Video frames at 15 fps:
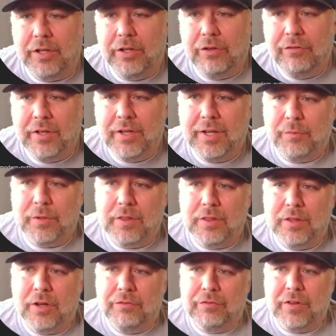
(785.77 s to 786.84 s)
init with
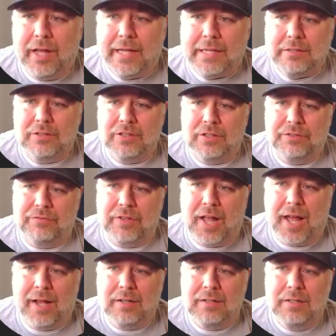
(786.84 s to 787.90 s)
no flags is just
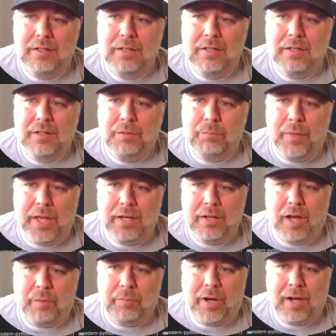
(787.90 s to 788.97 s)
flat
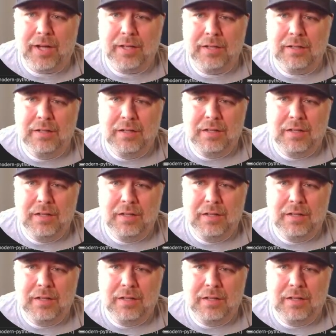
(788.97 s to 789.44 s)
main.py.